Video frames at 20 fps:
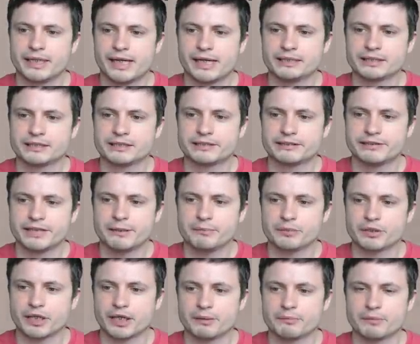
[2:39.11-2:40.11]
and at the
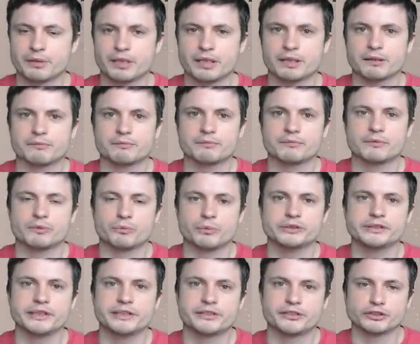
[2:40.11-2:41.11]
same time
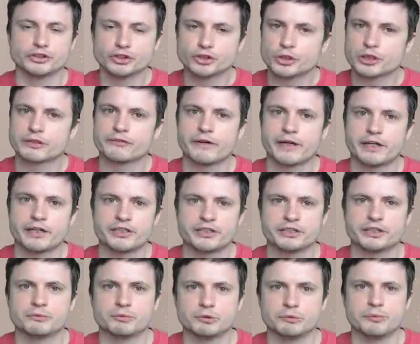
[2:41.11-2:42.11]
release a lot of
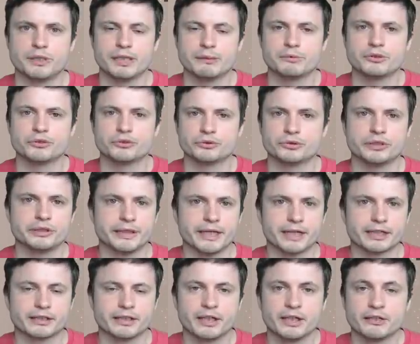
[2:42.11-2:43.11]
energy that we'll be able to
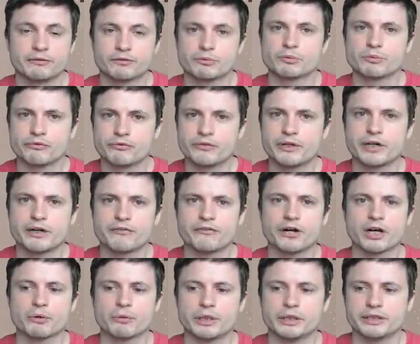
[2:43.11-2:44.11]
detect from a very
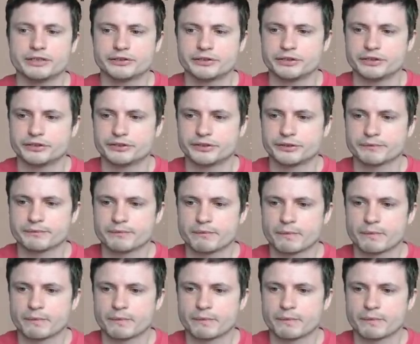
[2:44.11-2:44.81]
far away distance.